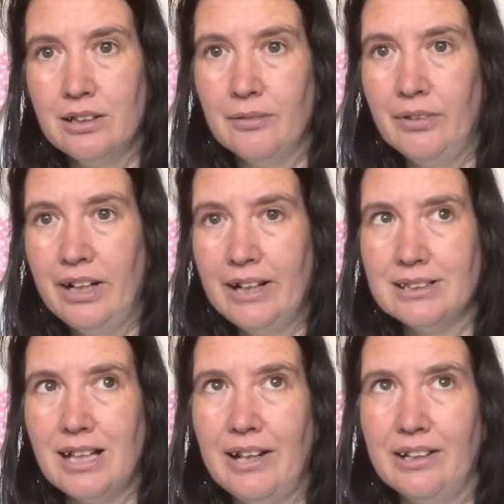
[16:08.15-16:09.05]
Really
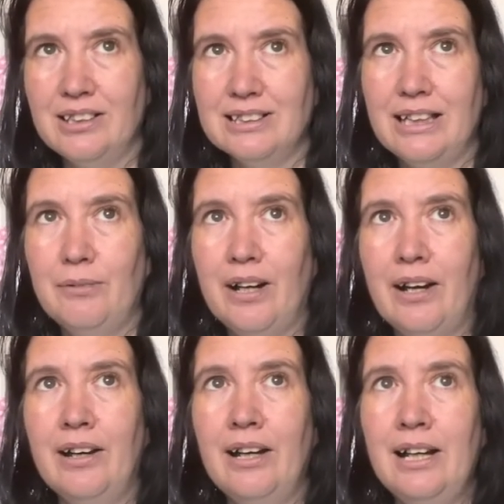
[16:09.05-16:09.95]
excited to see
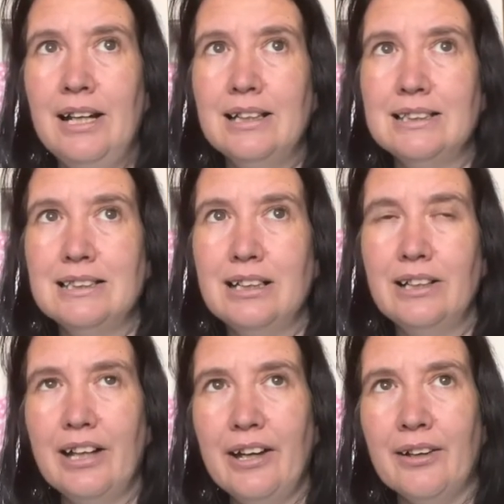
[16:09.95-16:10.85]
where this is going
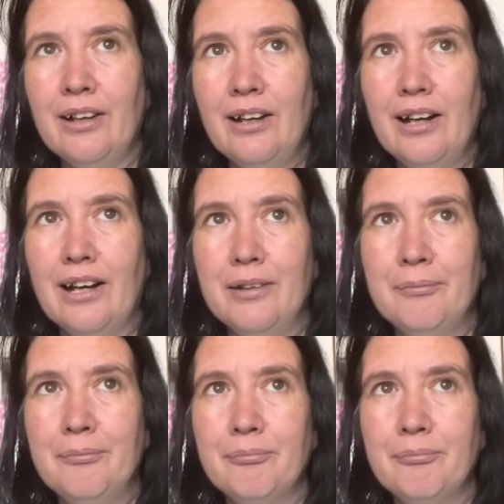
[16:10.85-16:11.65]
to go. Um,